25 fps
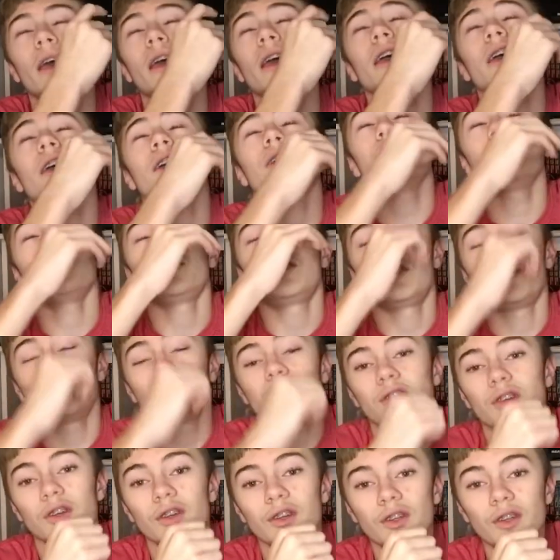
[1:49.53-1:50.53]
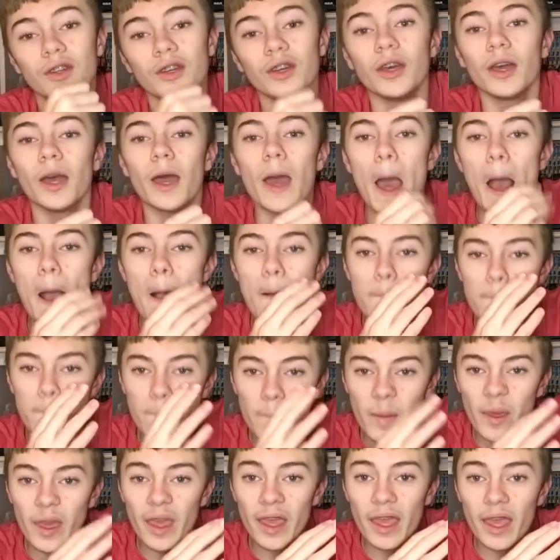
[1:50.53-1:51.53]
It should
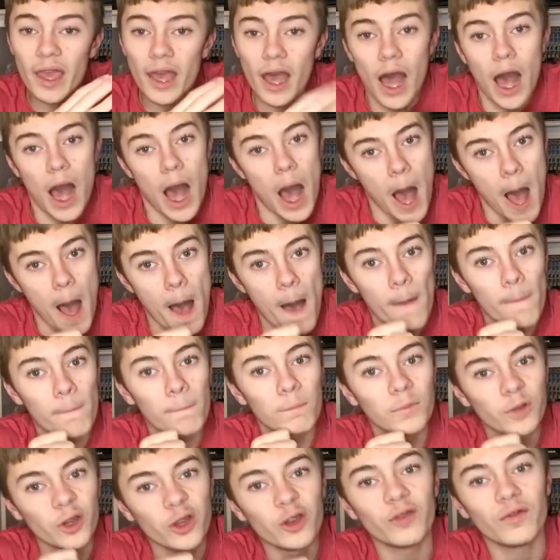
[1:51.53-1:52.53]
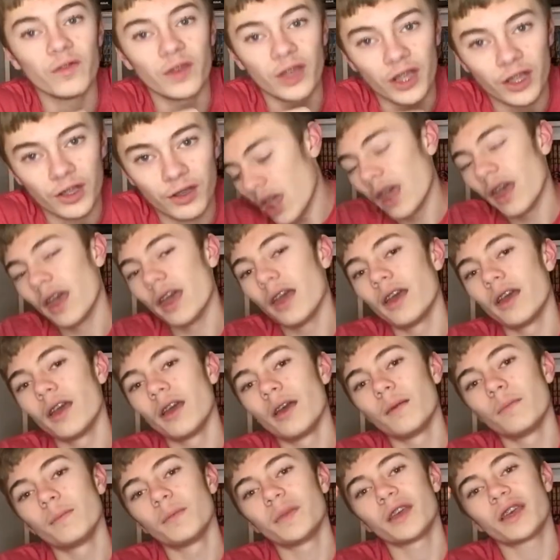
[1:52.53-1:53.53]
be a movie
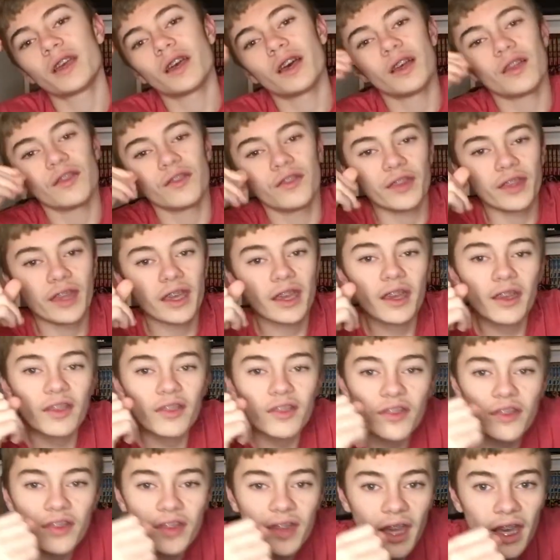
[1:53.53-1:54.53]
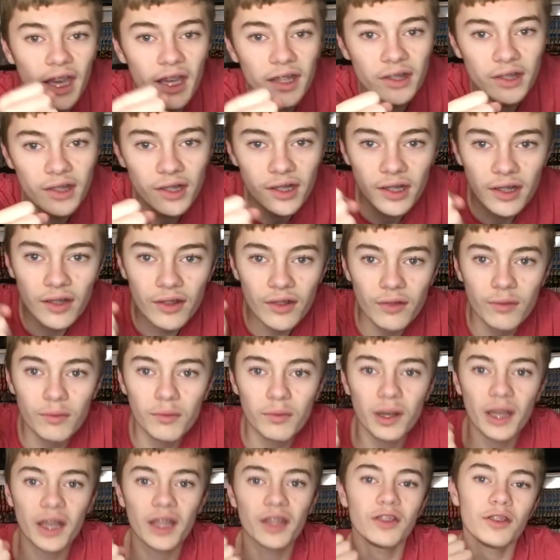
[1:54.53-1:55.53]
because they extend
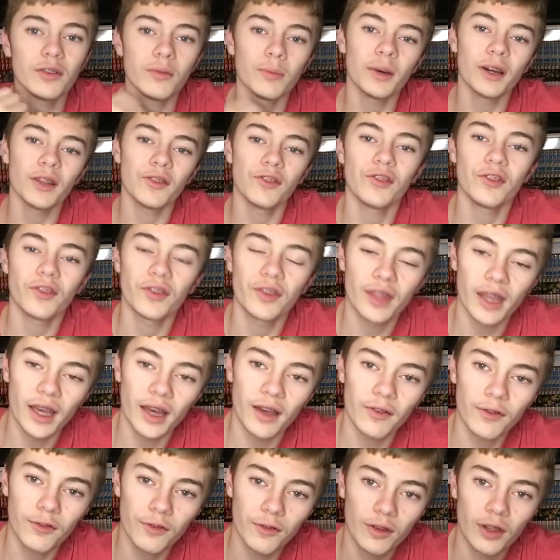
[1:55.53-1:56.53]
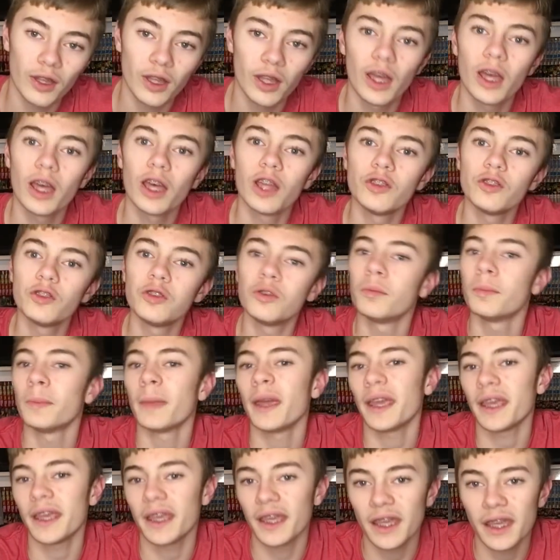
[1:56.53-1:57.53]
way too much stuff to
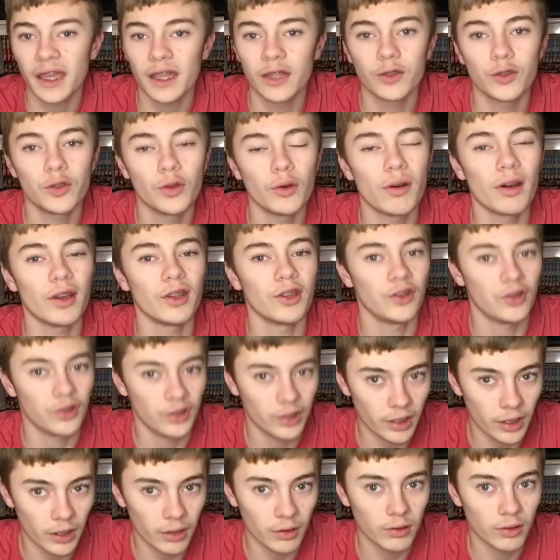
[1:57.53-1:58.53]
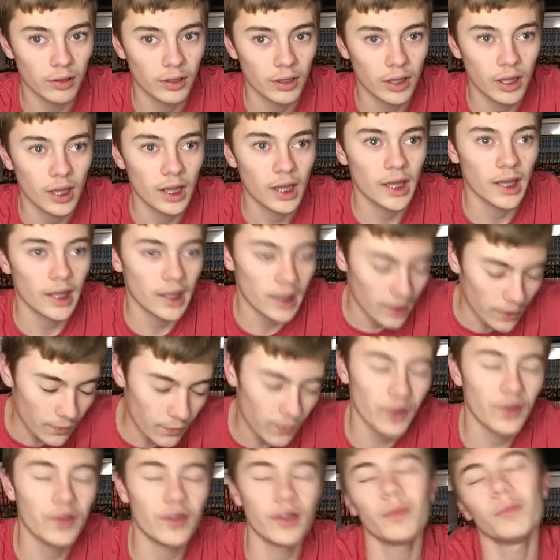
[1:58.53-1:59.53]
make it into a show. If
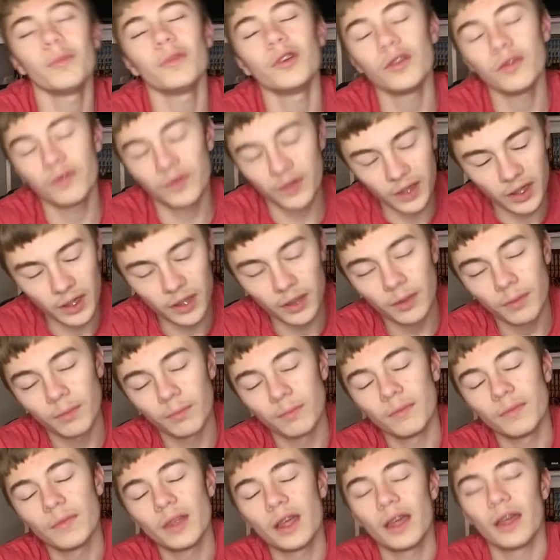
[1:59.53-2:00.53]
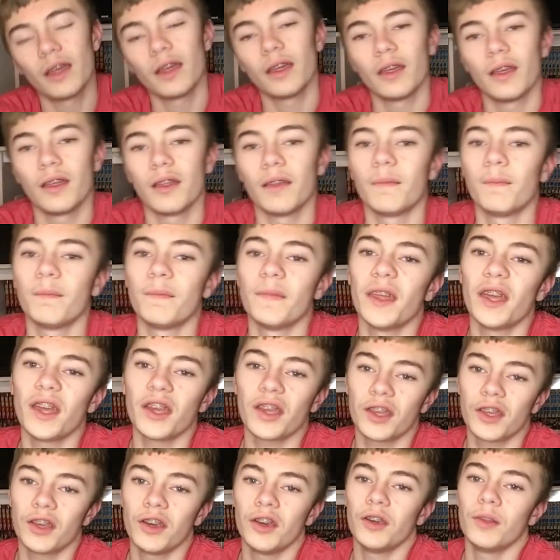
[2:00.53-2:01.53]
it's a movie,
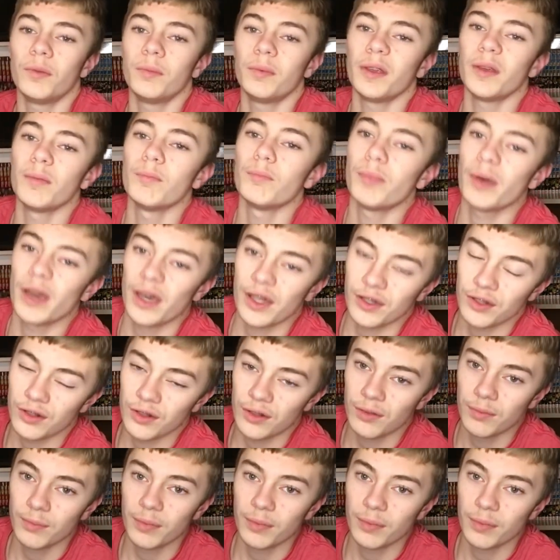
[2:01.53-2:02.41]
it could be better